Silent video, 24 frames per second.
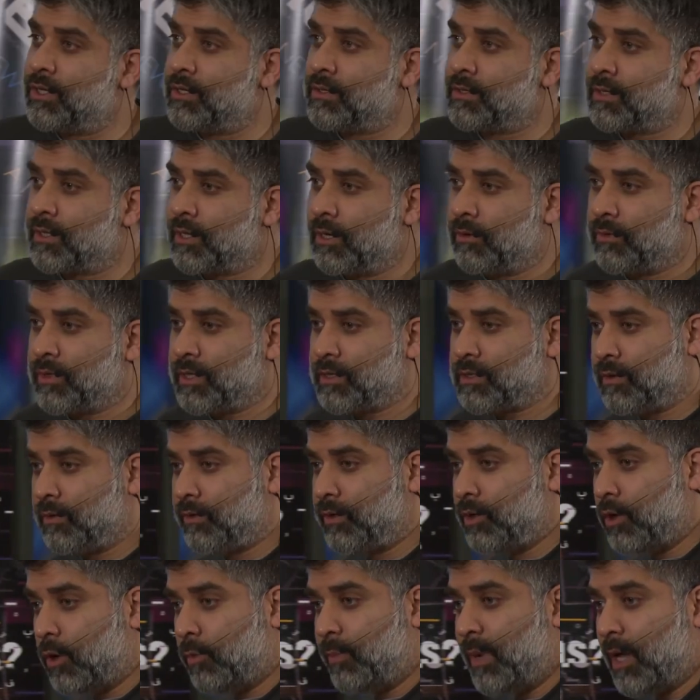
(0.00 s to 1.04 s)
years ago, there's a
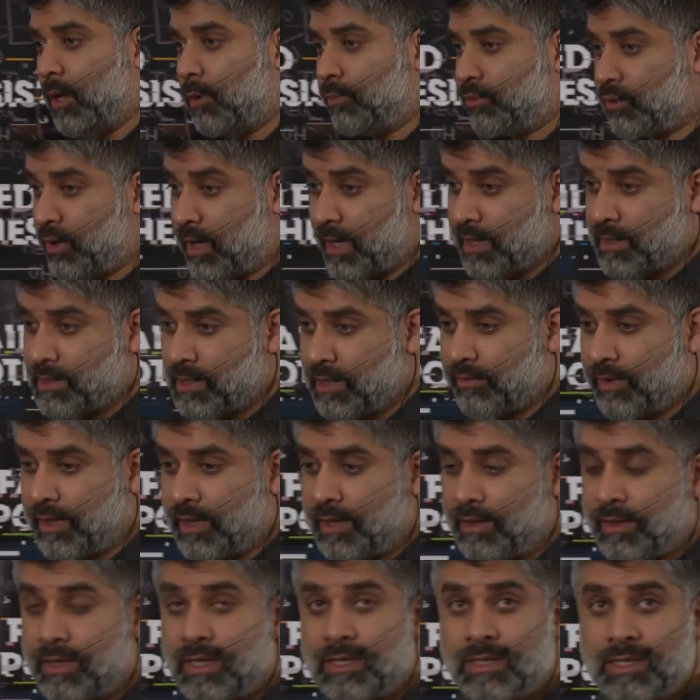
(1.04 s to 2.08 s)
Nobel Prize given
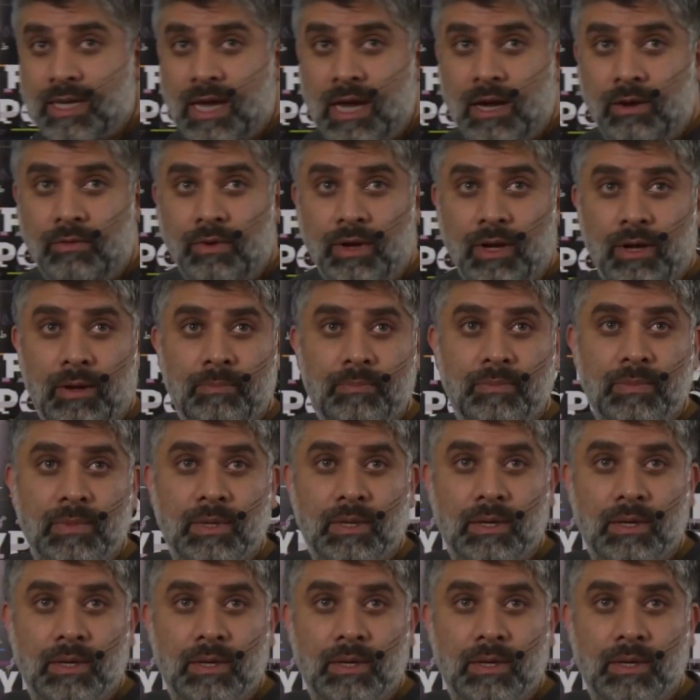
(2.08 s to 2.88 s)
in this area.